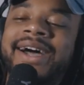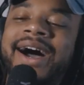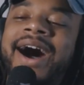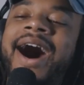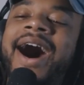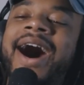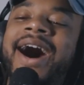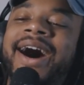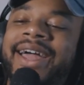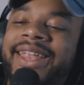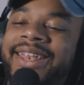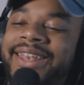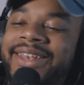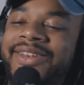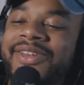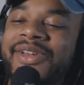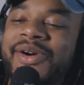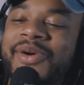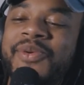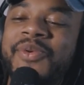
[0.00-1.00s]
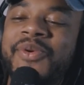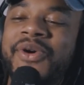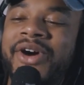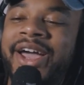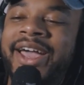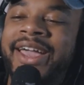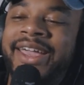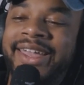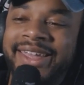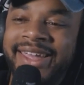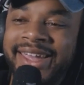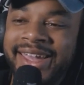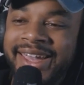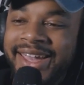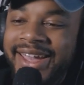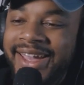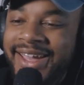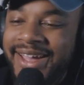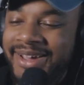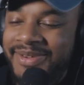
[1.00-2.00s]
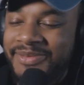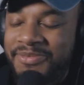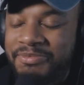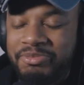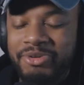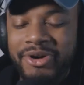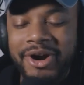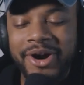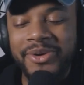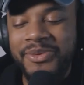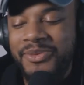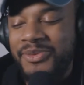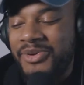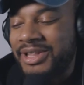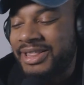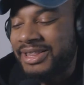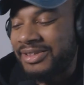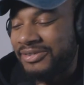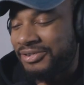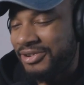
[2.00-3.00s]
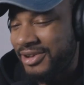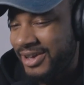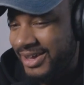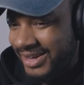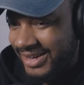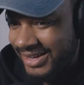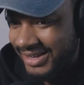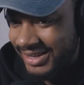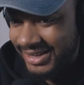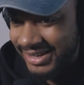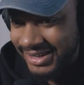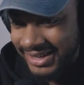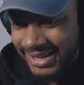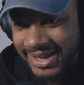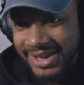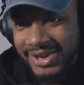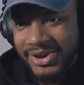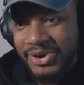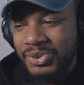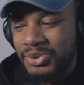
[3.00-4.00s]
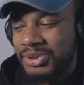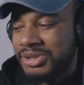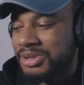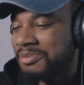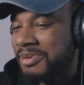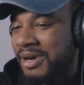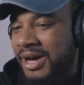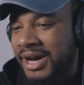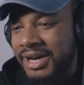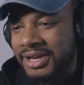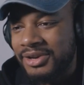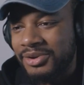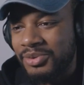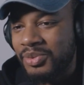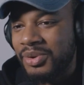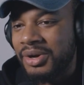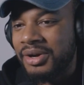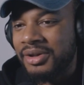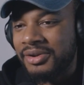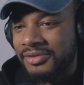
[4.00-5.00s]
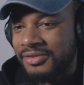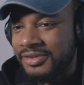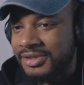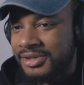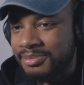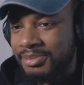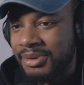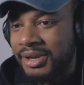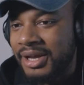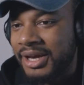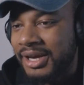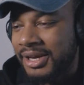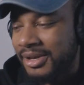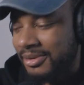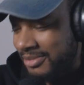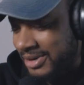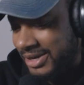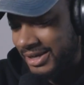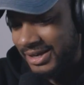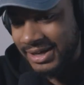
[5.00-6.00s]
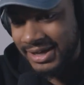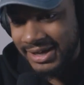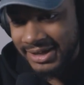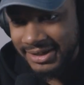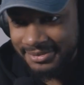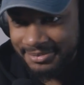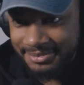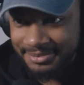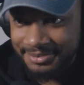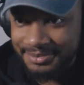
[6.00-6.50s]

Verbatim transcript: God, no way. Bro, what the f Who is behind the wheel of this plane, my guy?